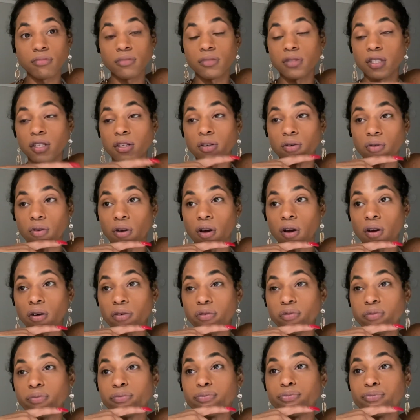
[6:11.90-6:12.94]
You
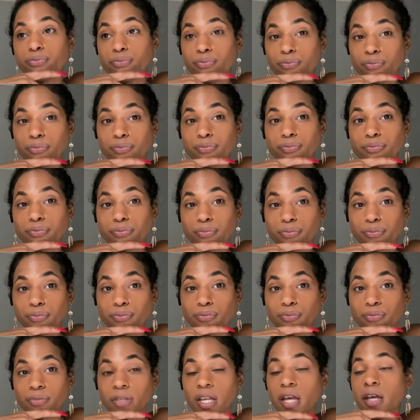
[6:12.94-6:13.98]
know?
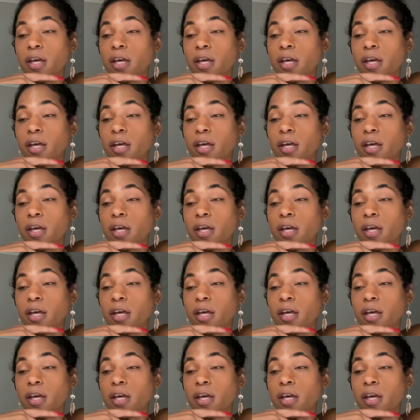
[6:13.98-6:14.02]
Mm-hmm.